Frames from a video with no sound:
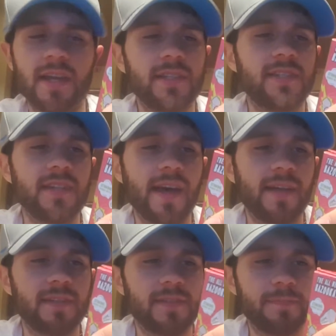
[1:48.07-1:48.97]
it
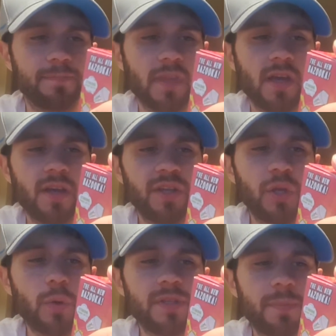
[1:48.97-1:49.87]
says
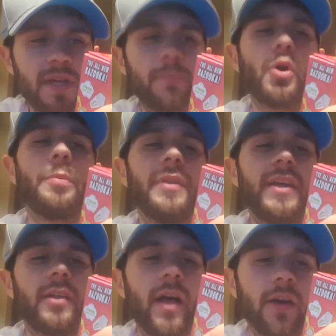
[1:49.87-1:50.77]
USP propylene
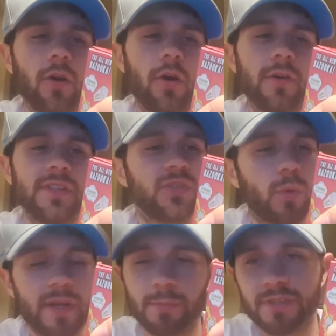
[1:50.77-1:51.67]
glycol is
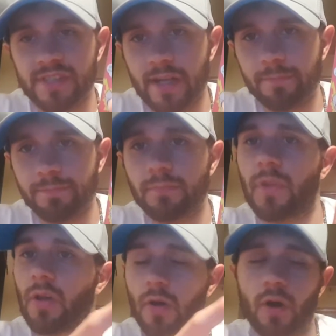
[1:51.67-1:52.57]
20%.
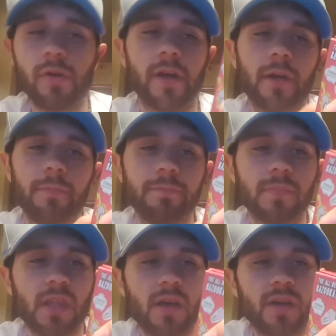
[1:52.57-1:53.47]
Okay.
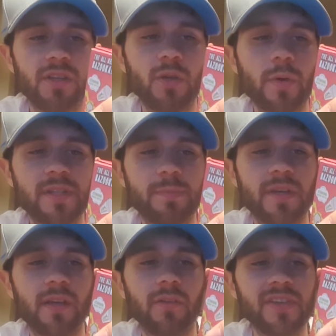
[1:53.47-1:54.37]

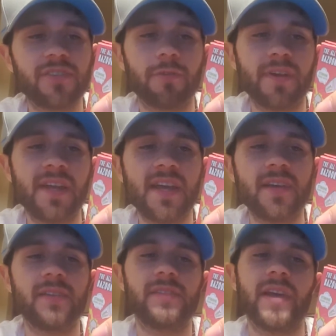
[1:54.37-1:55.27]
USP glycerin
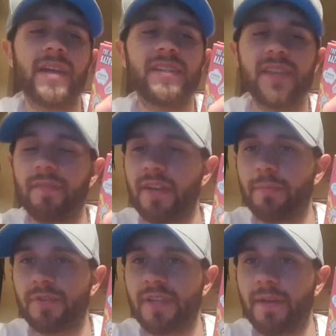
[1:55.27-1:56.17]
is
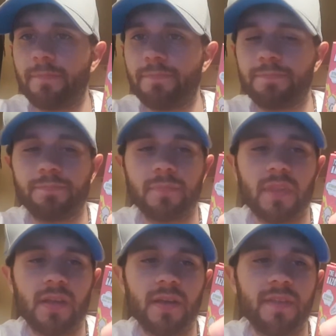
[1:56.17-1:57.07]
70%.
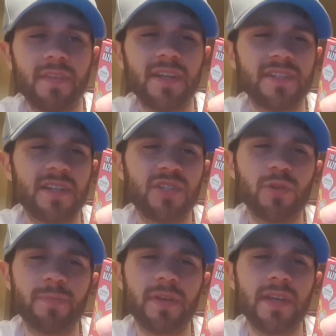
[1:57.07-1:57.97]
Then it says
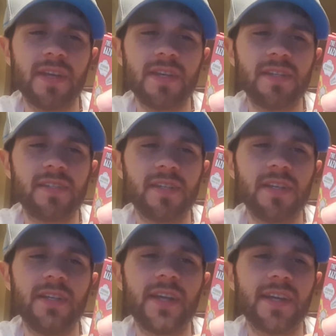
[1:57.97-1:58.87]
USP EC
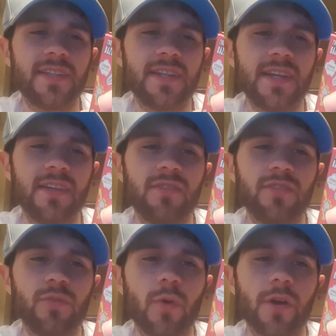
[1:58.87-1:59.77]
nicotine
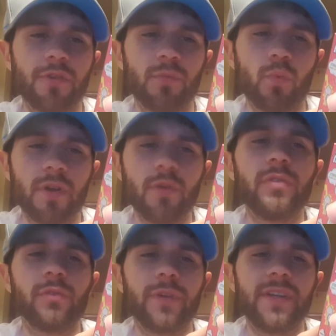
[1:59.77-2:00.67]

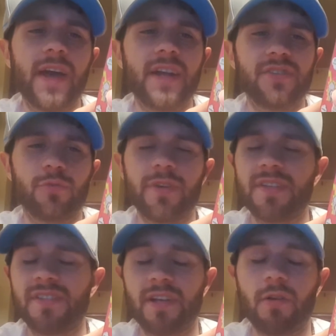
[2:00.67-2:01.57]
200-103-3
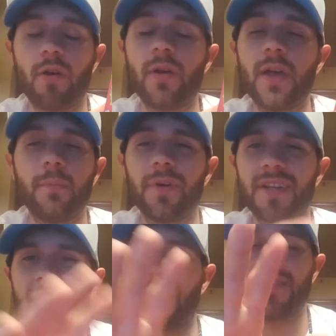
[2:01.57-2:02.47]
is 0, but
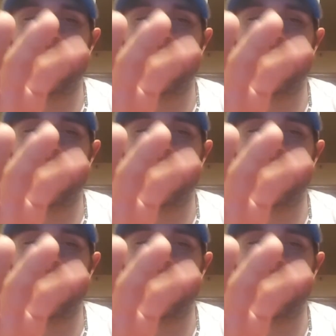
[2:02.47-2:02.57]
it's not